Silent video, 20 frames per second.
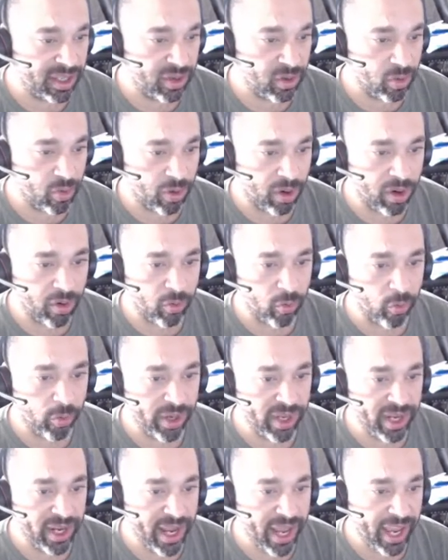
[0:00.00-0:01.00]
or
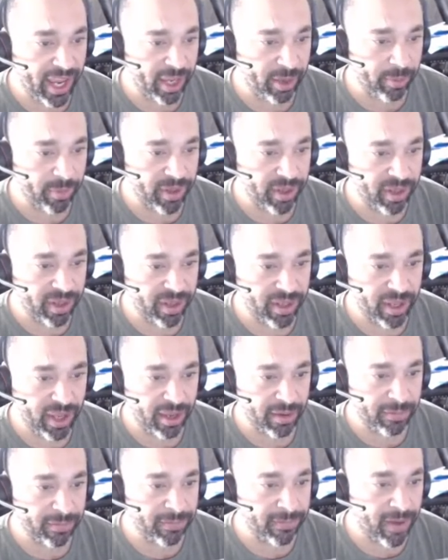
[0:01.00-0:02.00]
rename
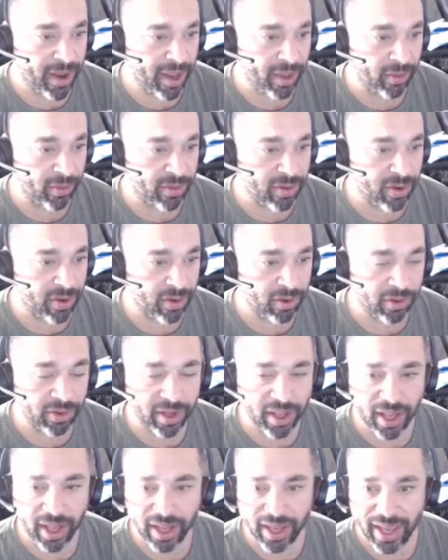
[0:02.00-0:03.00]
a file called
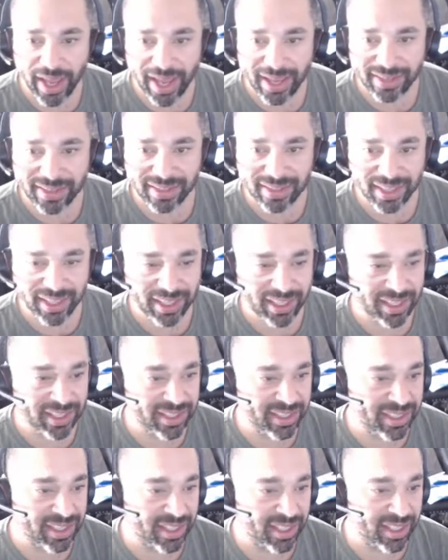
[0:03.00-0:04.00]

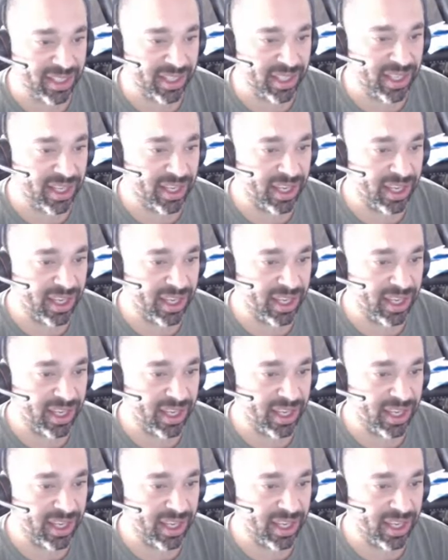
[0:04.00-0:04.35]
SETHC,